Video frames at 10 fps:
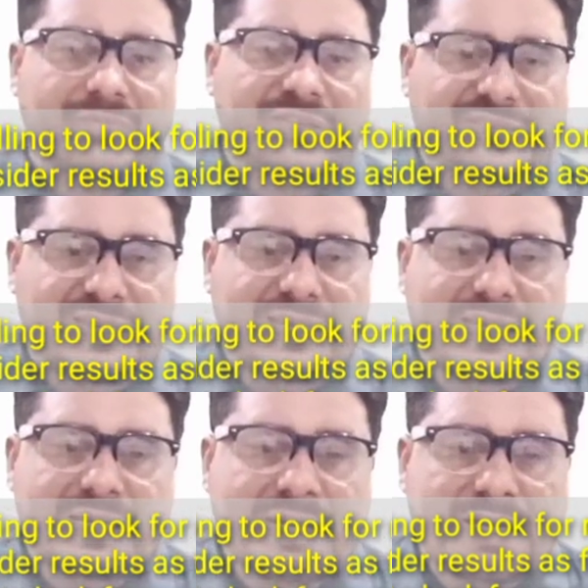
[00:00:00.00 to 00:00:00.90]

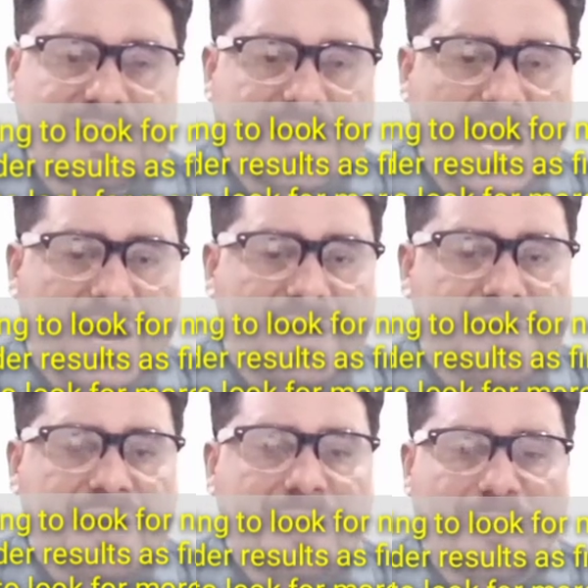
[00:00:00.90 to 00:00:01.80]
C, they
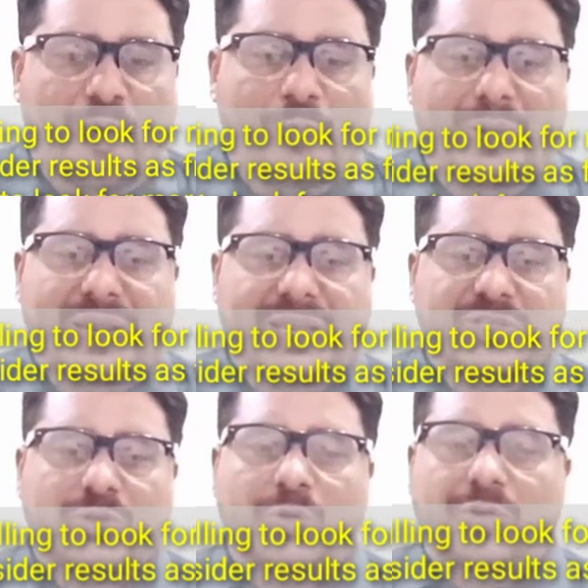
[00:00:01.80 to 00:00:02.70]
are more willing
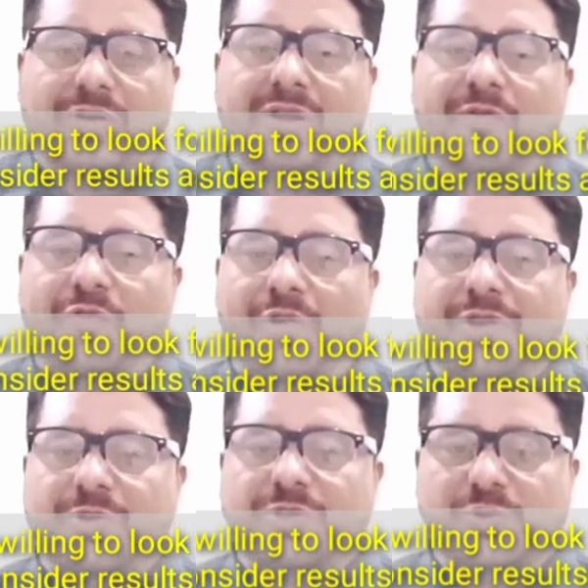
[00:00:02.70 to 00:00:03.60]
to look for
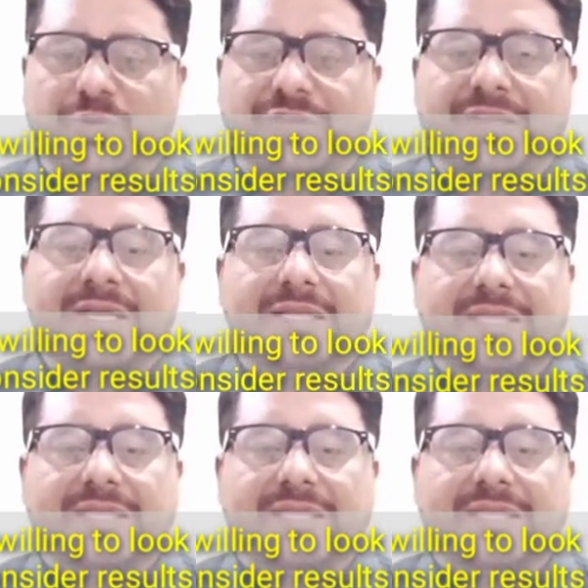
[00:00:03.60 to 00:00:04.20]
new truths